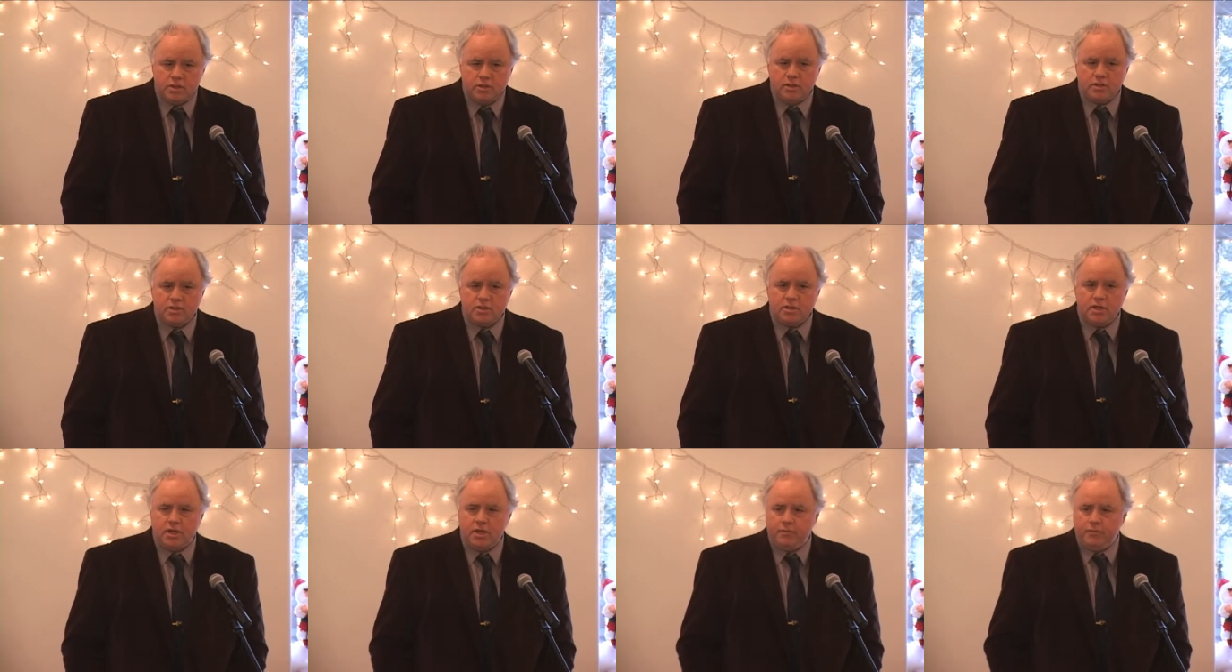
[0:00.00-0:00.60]
They're
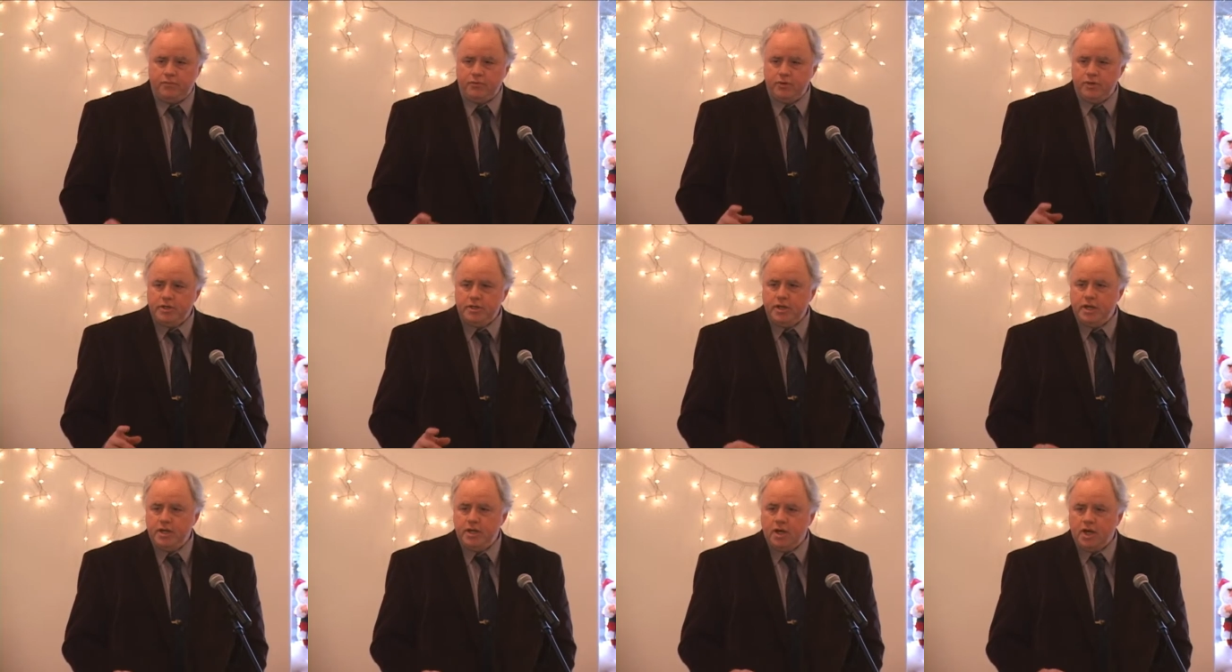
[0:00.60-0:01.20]
set up for a
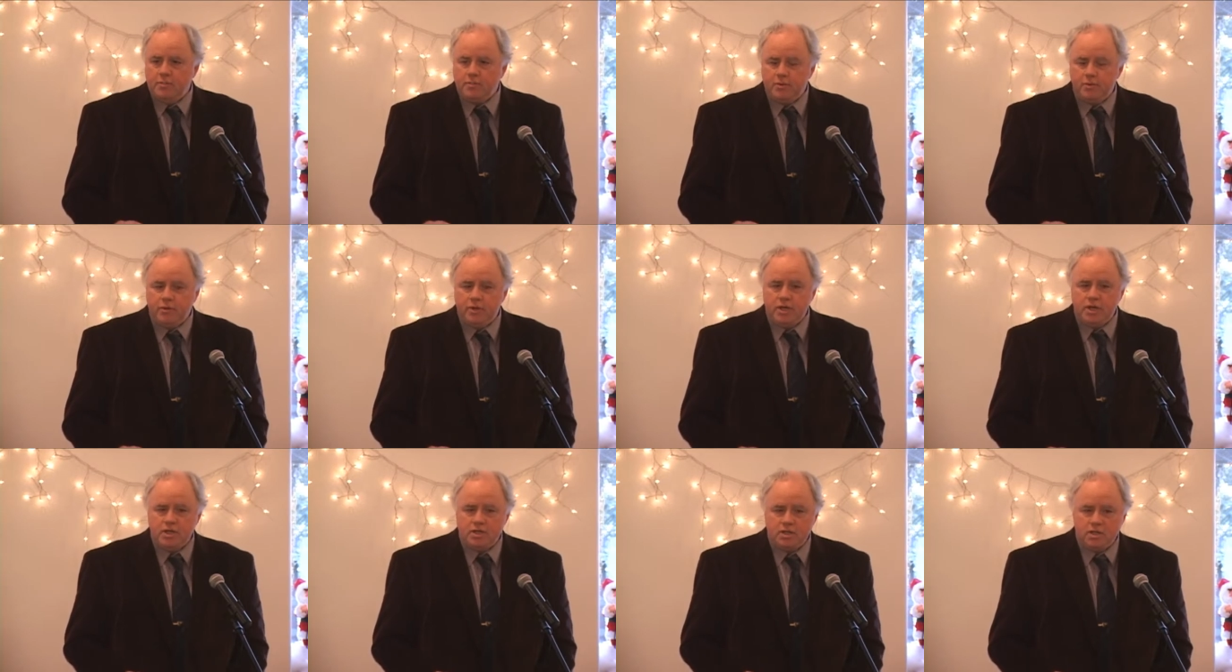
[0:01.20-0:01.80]
day
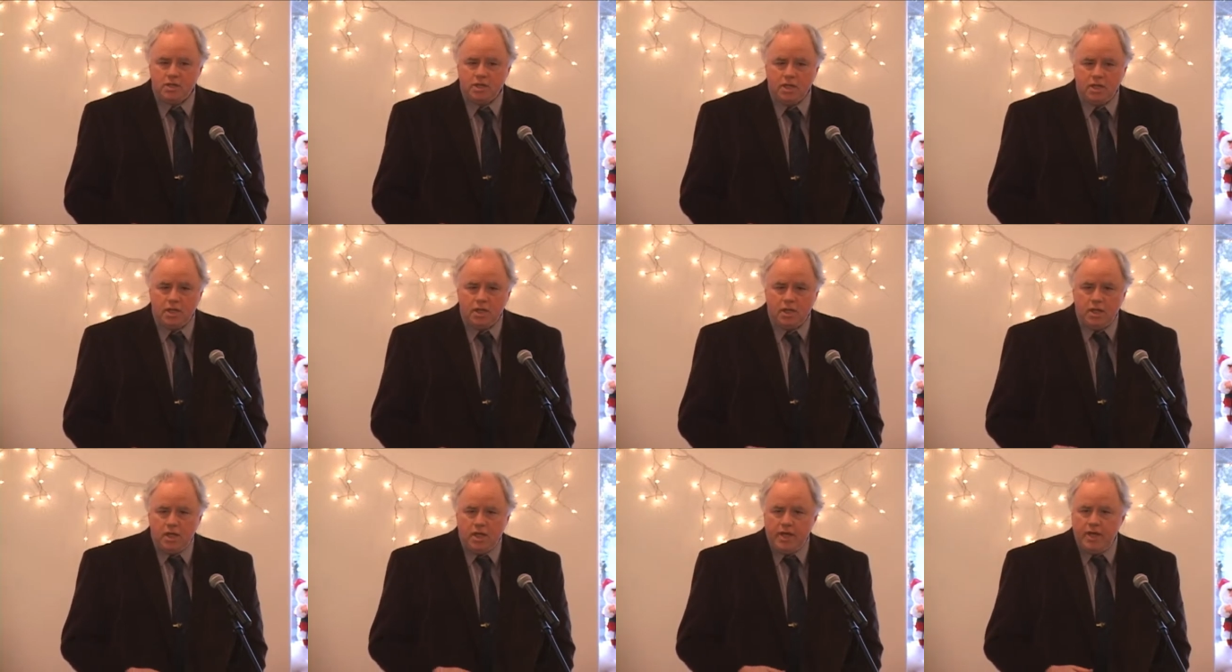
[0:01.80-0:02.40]
operation,
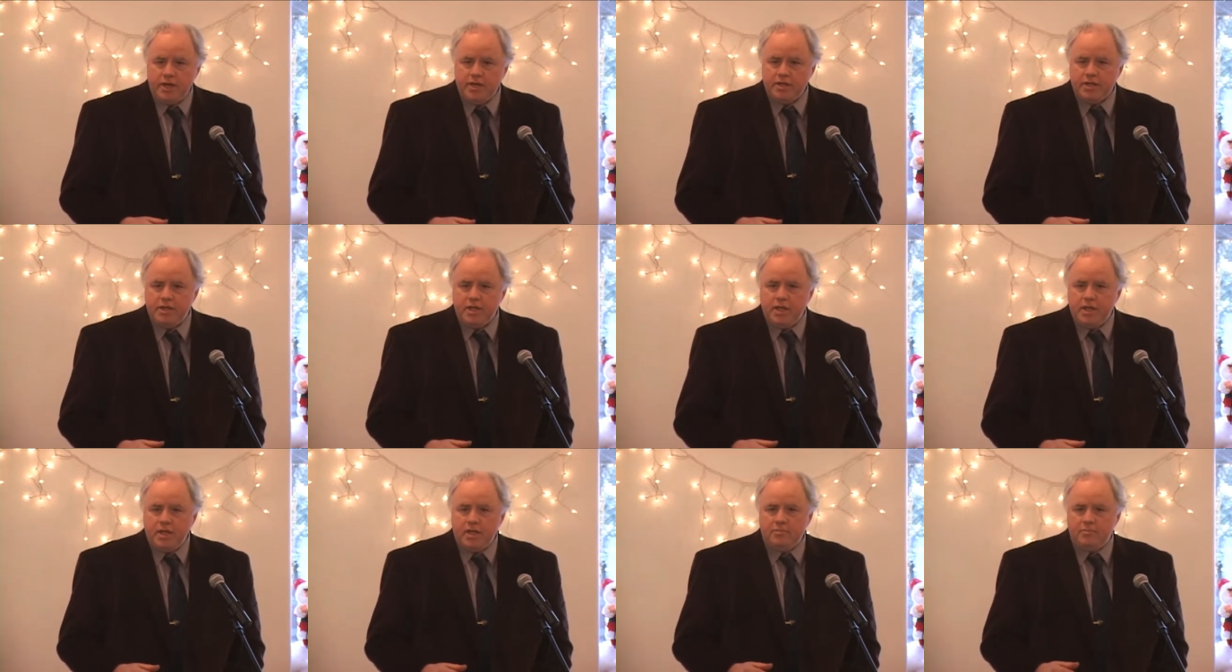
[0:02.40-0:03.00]
and a
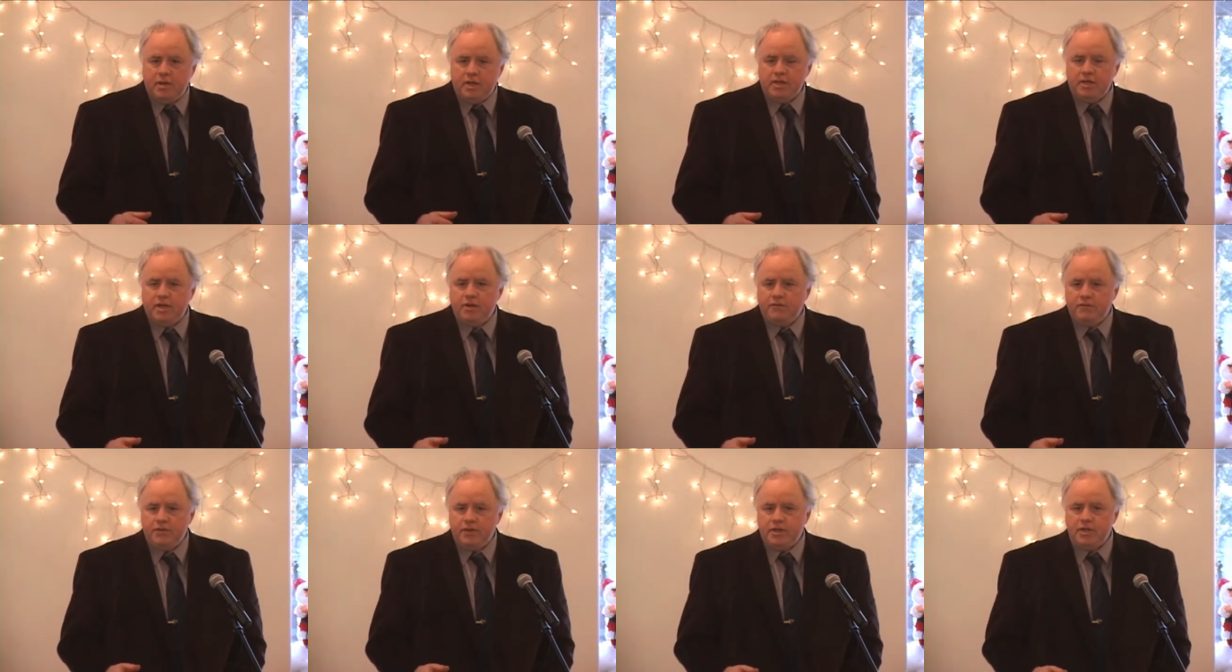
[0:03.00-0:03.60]
day by
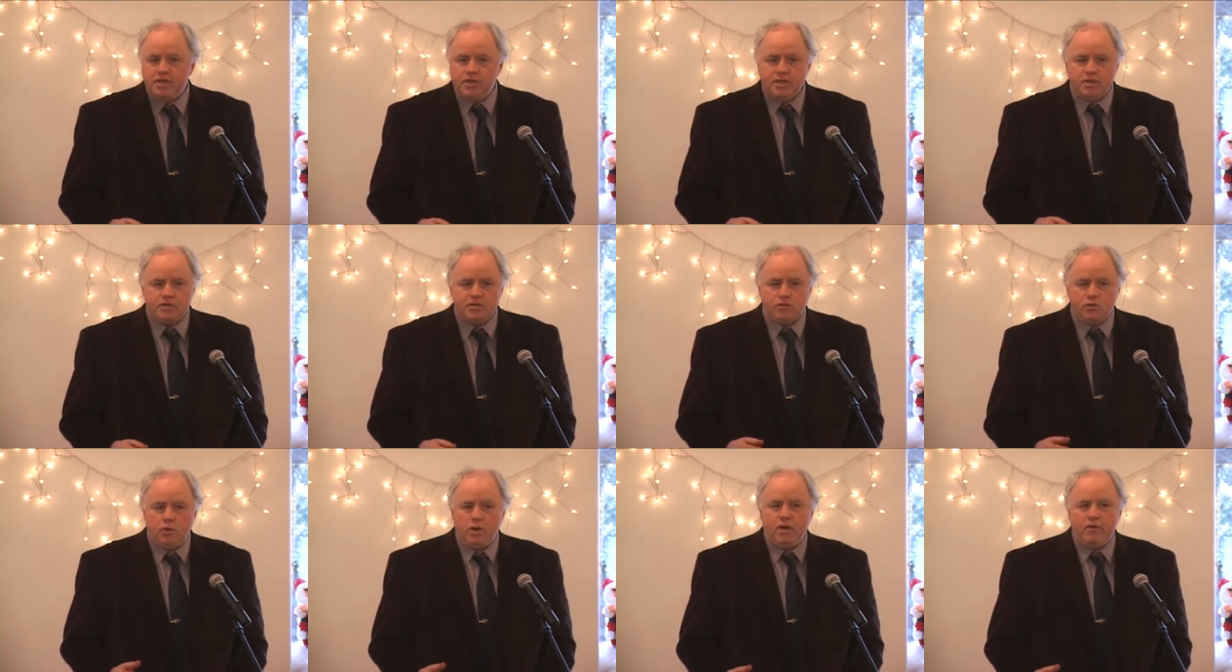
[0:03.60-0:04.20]
definition
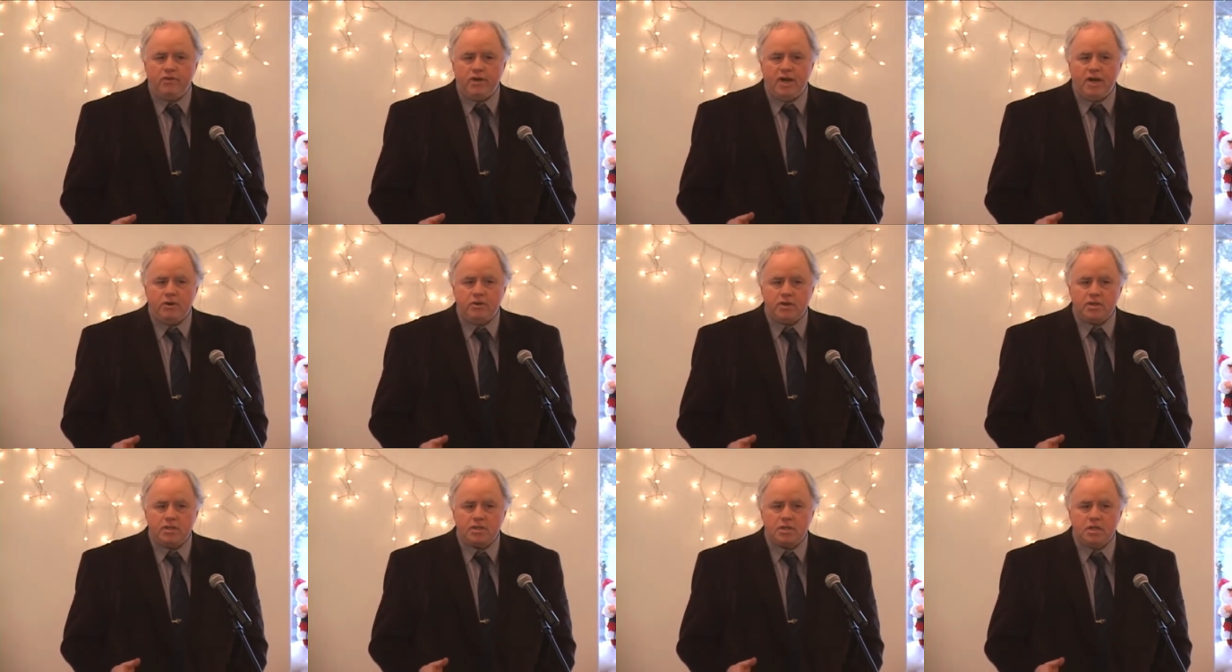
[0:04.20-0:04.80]
is 12
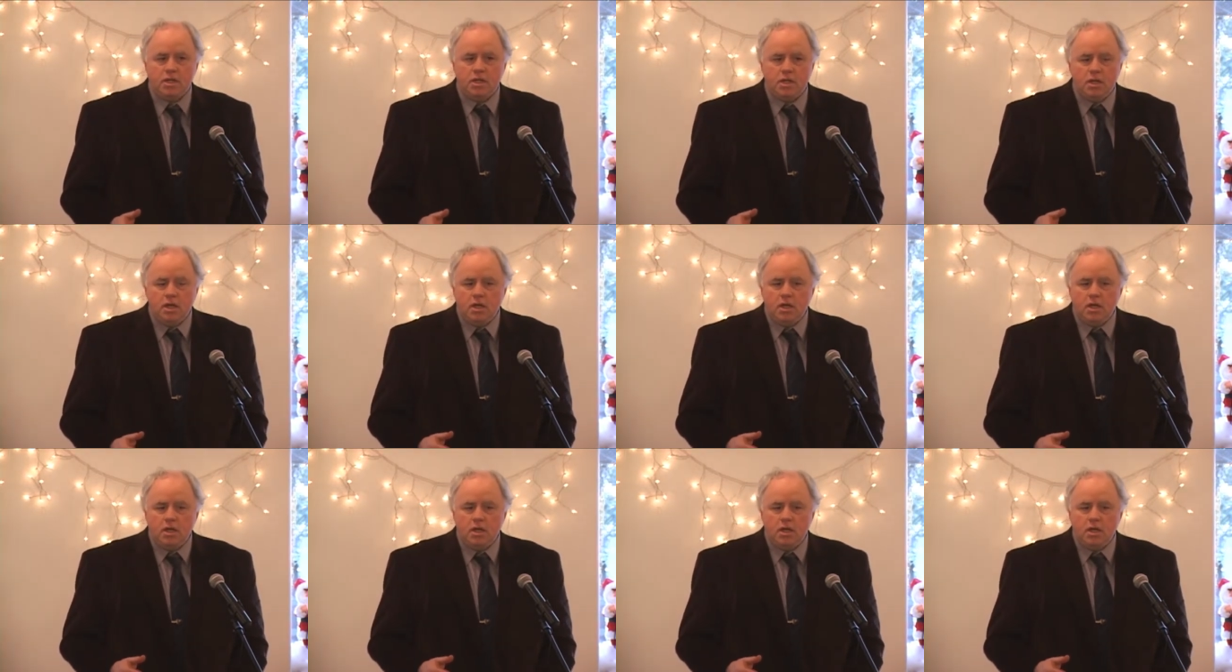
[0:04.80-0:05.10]
hours.